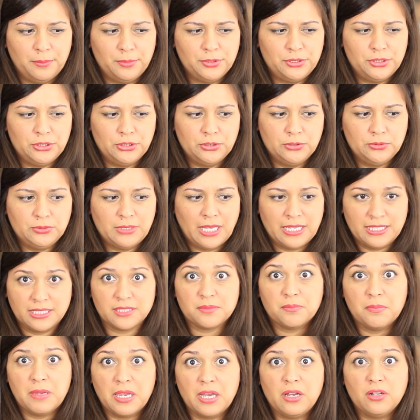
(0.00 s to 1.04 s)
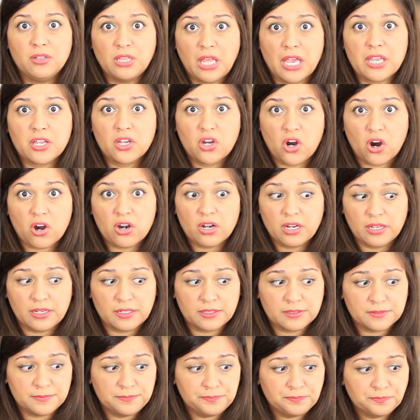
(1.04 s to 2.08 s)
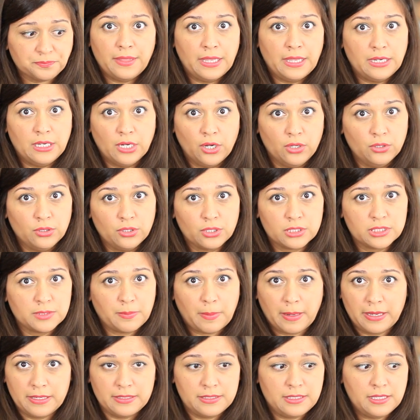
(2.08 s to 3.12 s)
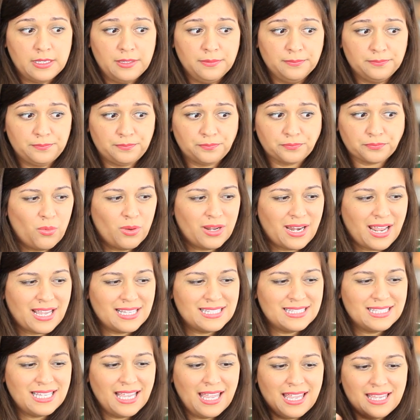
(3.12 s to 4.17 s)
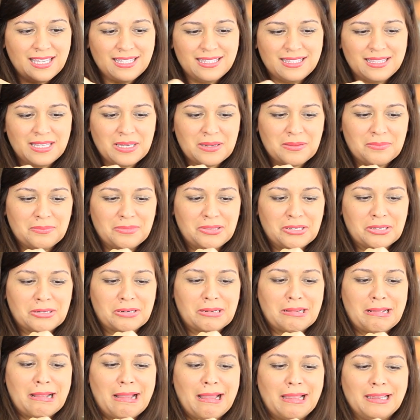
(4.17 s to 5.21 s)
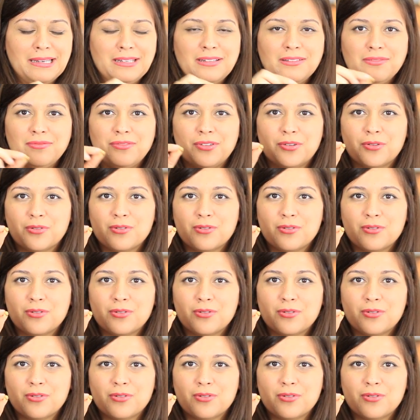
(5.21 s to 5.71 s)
Number two, they smell like garlic. They don't look spicy. When I taste them, they're kind of